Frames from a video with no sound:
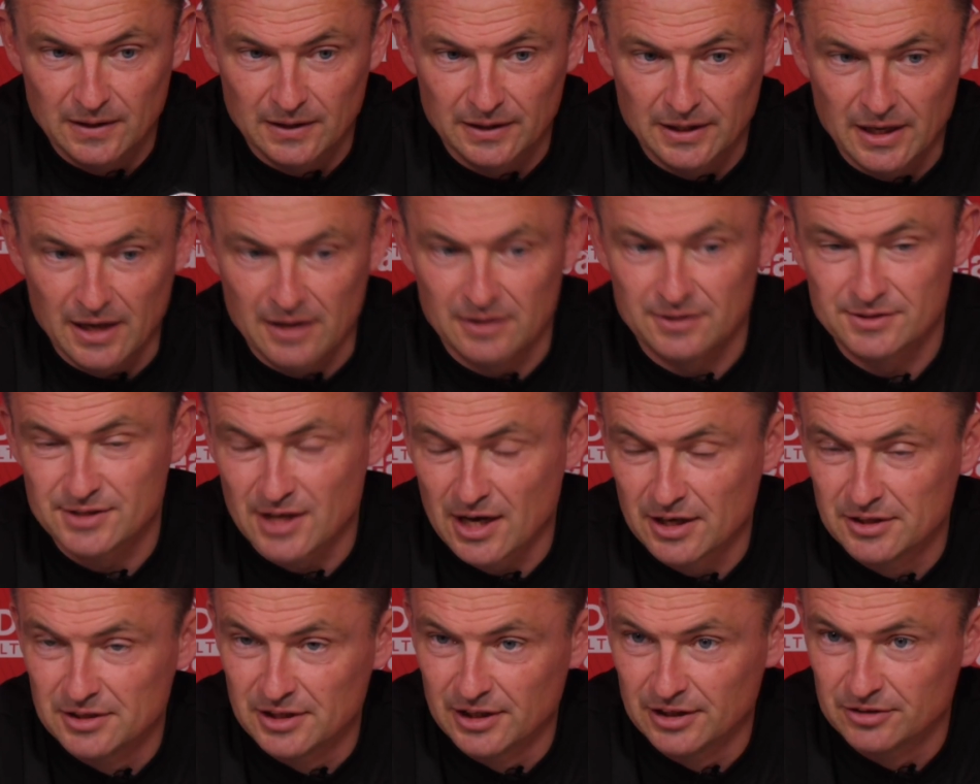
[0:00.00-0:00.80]
getting his
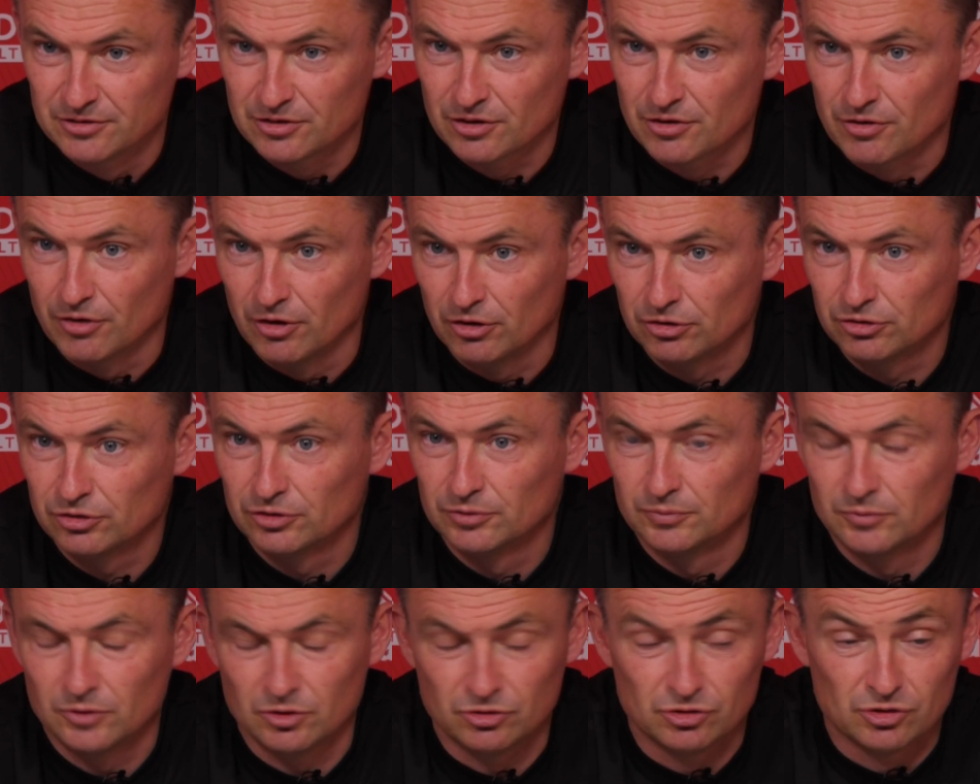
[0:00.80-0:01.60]
ideas across,
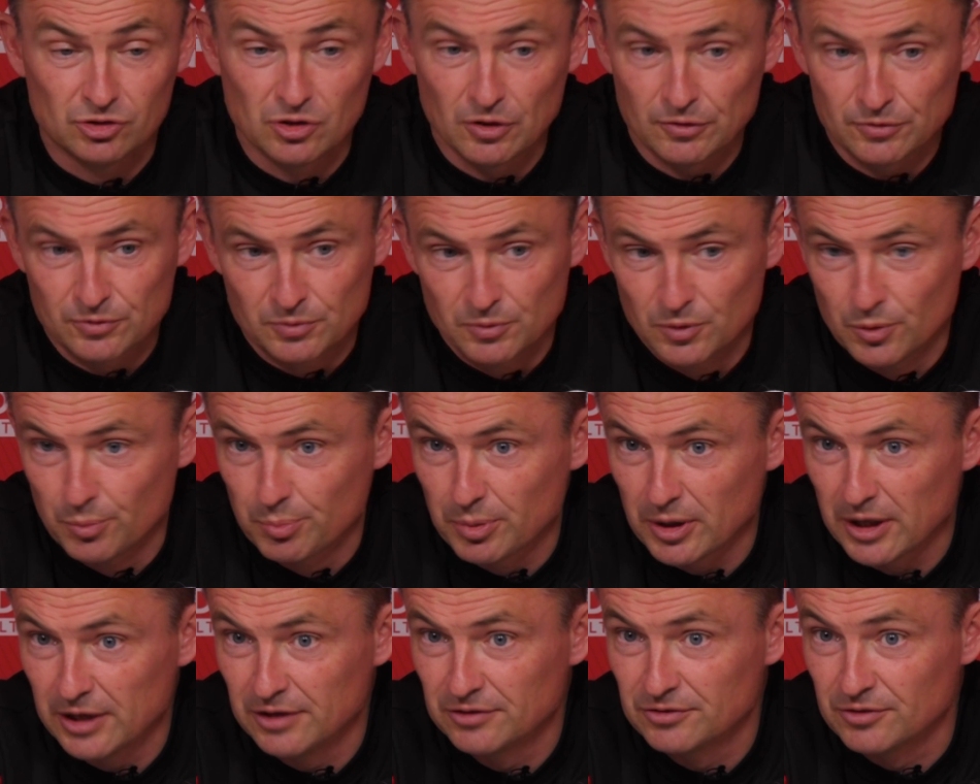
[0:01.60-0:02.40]
because he's got some good
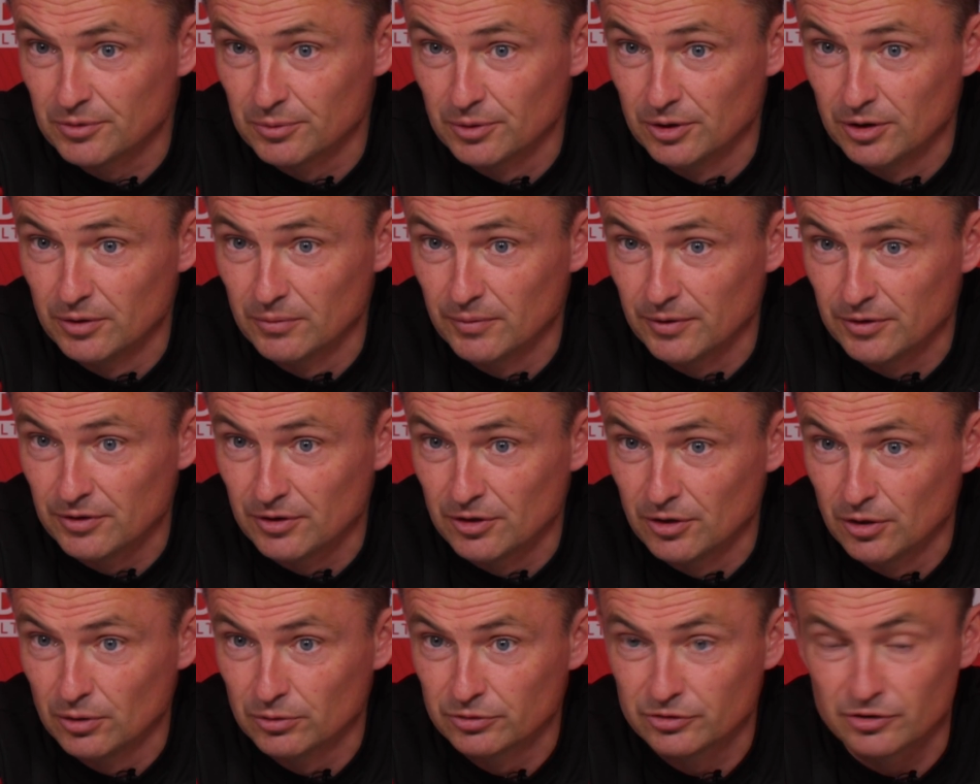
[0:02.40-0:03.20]
players to work with, you
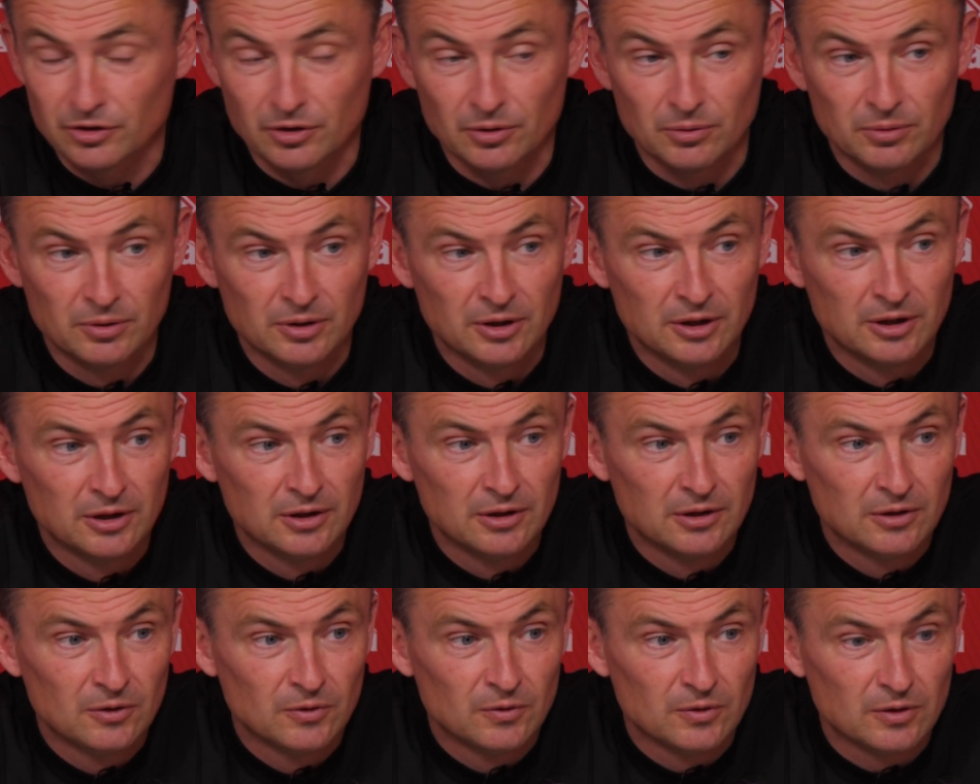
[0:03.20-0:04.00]
know, so
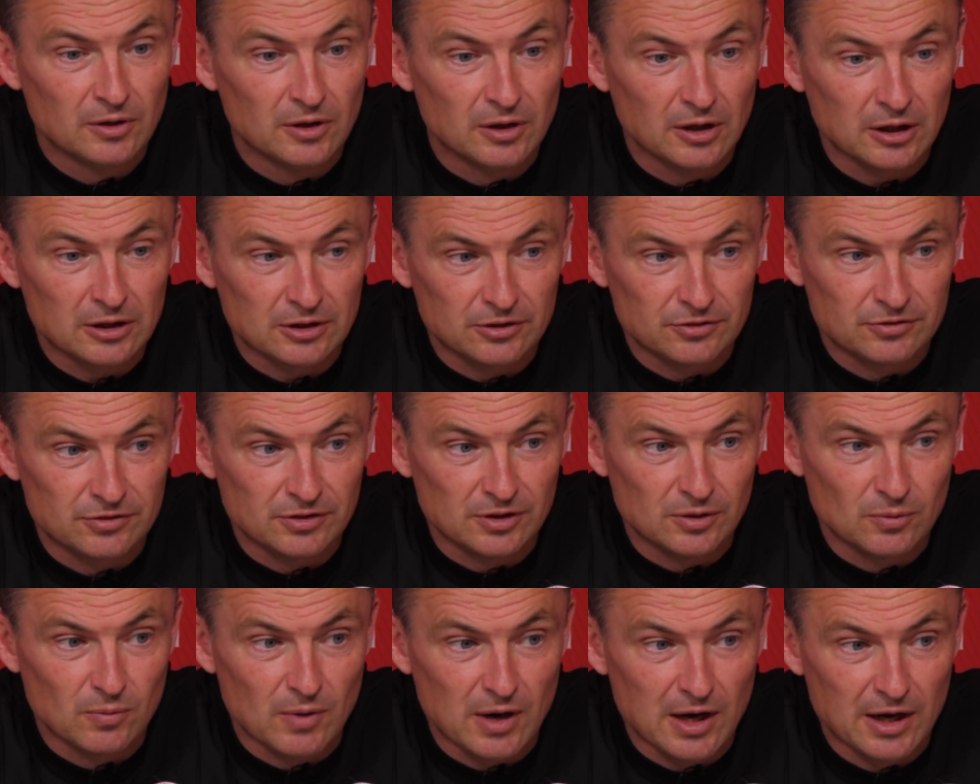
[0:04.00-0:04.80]
I could
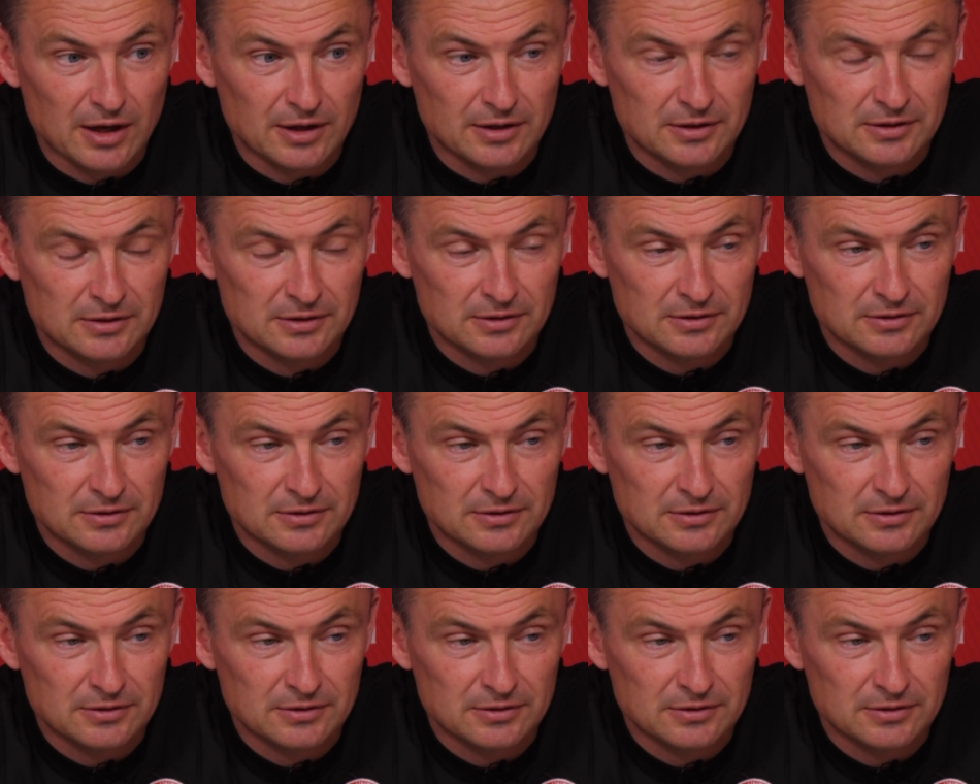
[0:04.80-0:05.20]
see why,